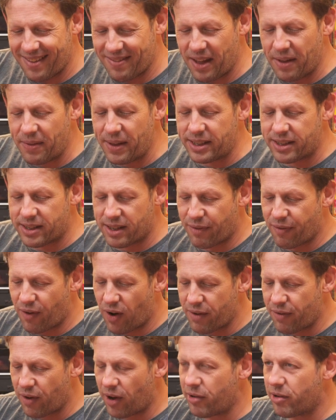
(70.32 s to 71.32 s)
There's the
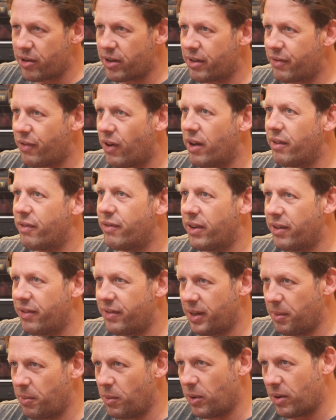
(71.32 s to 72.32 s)
500 and the
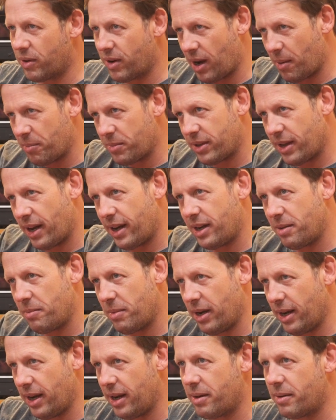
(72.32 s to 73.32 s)
550, but we'll come to that in a minute.